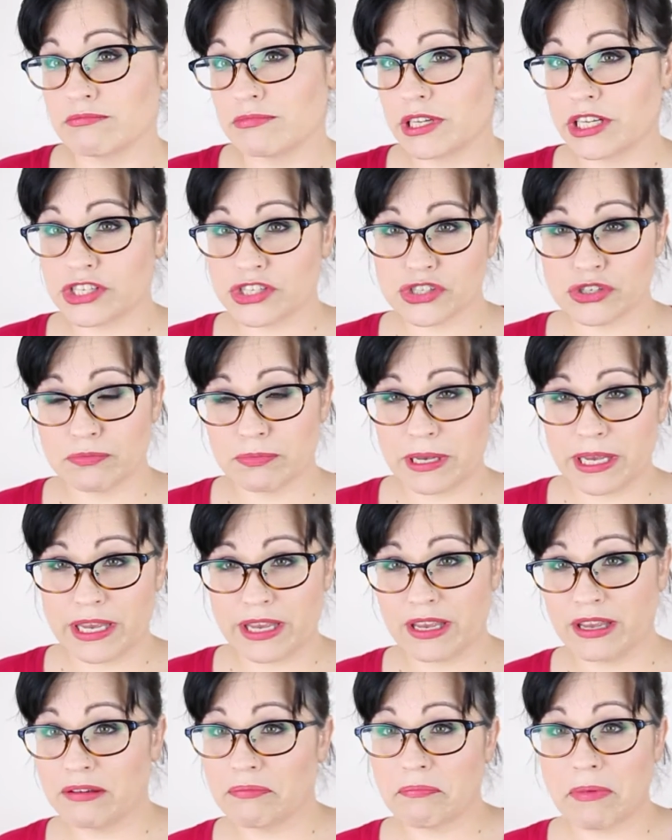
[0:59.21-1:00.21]
It should
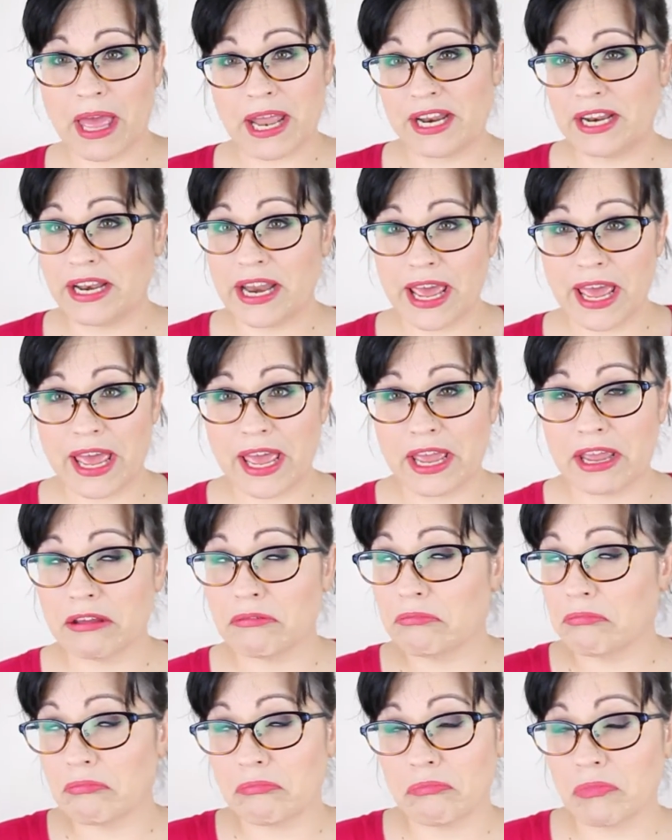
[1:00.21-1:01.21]
be any
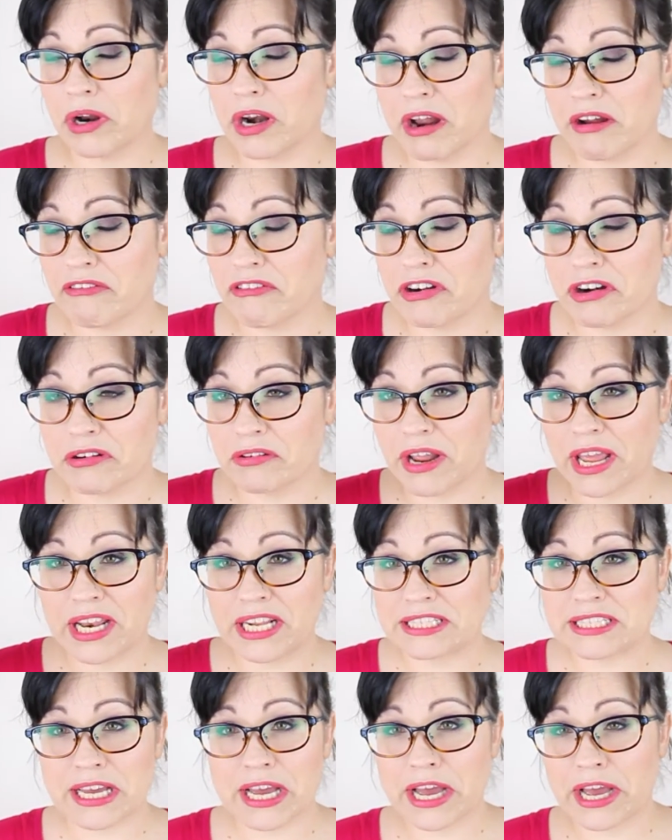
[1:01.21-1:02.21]
day, whatever,
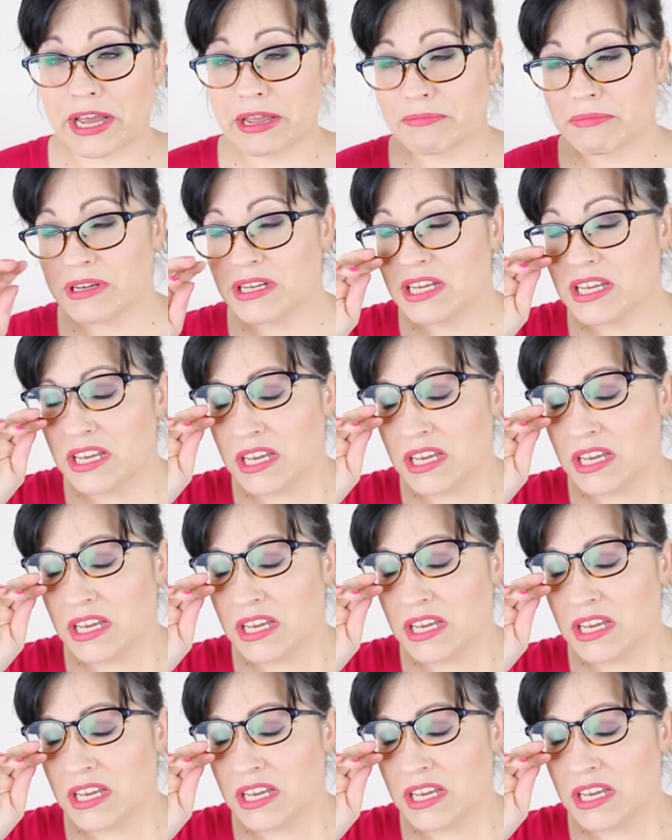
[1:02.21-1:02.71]
anytime.